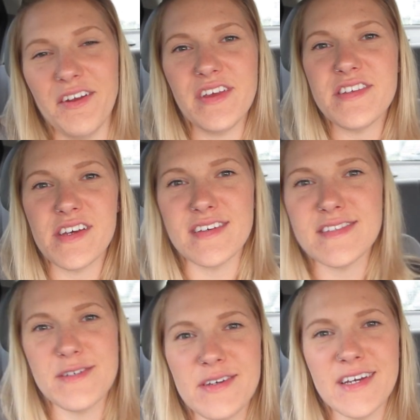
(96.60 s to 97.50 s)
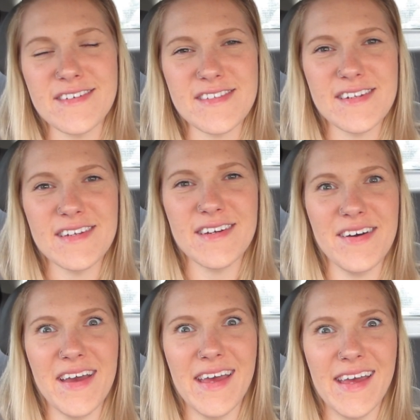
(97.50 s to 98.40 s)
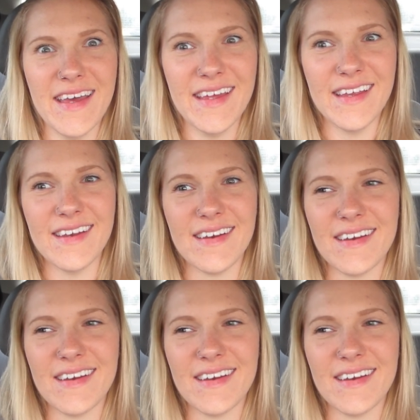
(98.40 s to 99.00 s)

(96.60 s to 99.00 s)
only took us two years to do it.